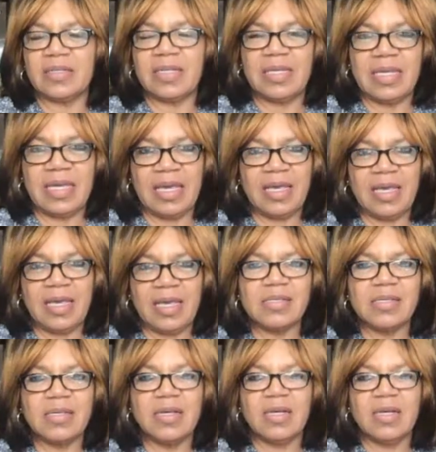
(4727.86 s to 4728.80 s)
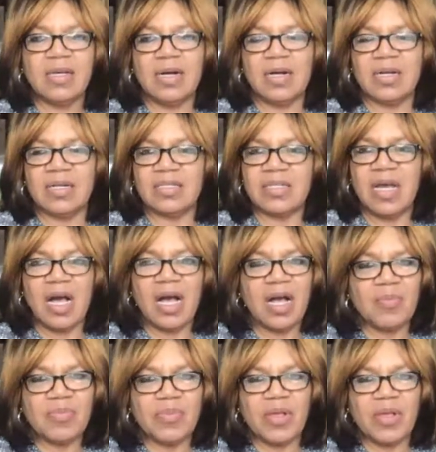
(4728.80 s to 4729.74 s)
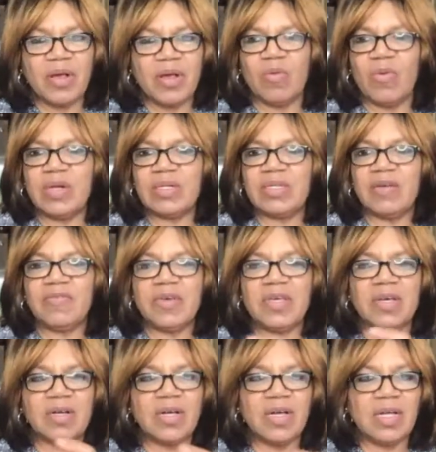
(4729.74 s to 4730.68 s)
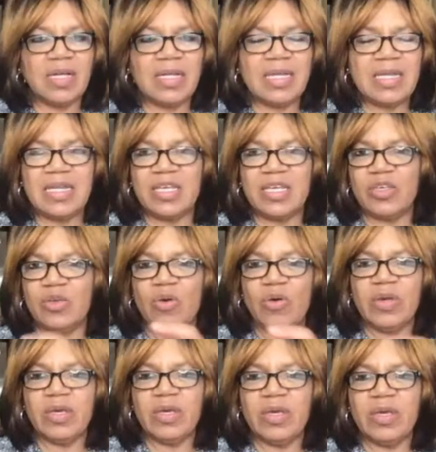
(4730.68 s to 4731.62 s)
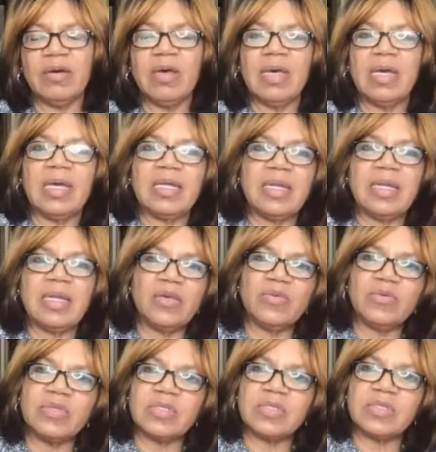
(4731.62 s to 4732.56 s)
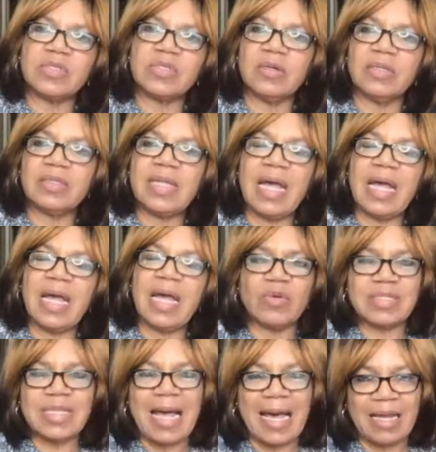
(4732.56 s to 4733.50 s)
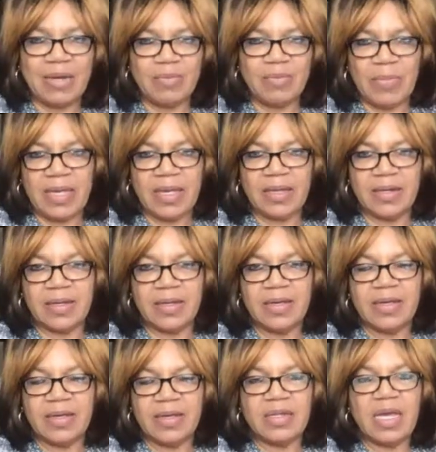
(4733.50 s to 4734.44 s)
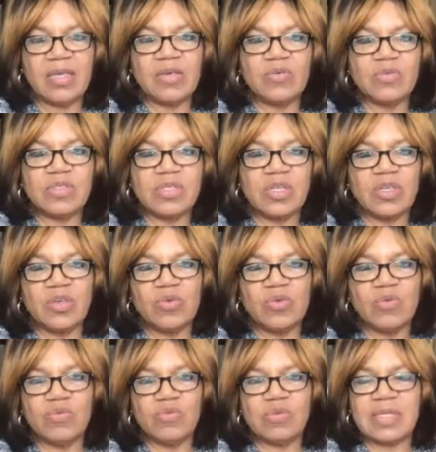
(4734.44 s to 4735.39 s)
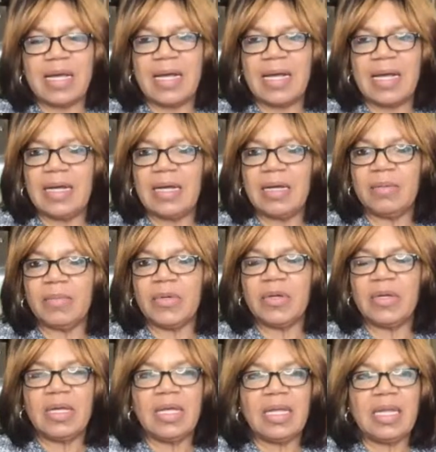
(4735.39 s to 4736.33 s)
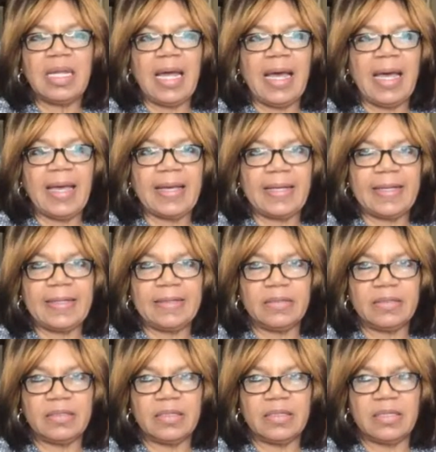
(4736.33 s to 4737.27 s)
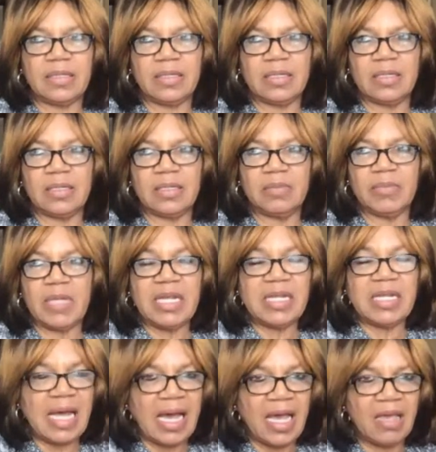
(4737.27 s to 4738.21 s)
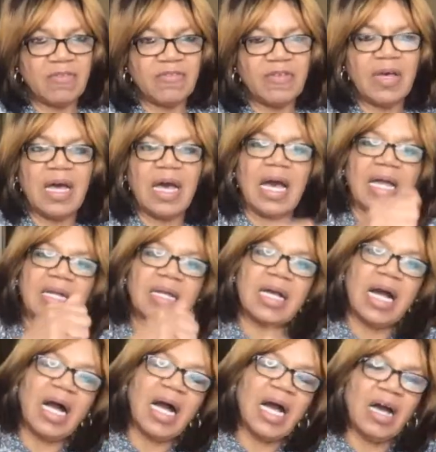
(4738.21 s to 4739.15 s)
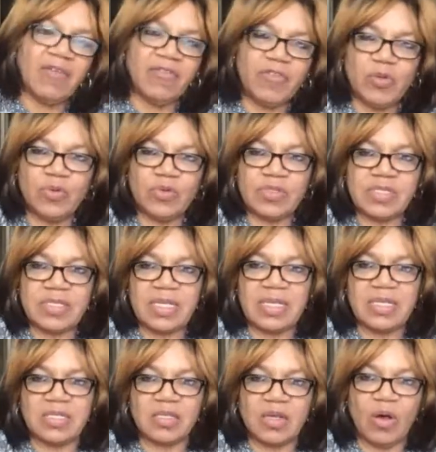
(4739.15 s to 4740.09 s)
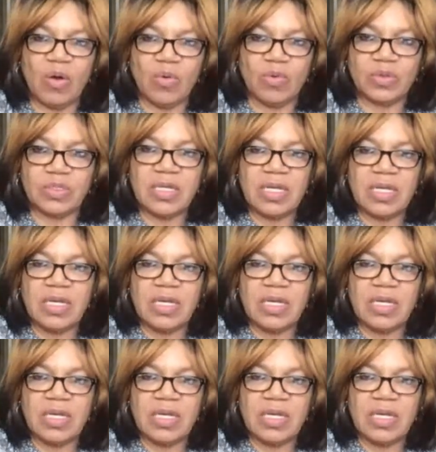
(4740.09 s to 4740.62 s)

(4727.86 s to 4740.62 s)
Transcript: gigs or top or whatever you call it, the yo-yo. That was handmade. They used to use like the knife and carve those things out.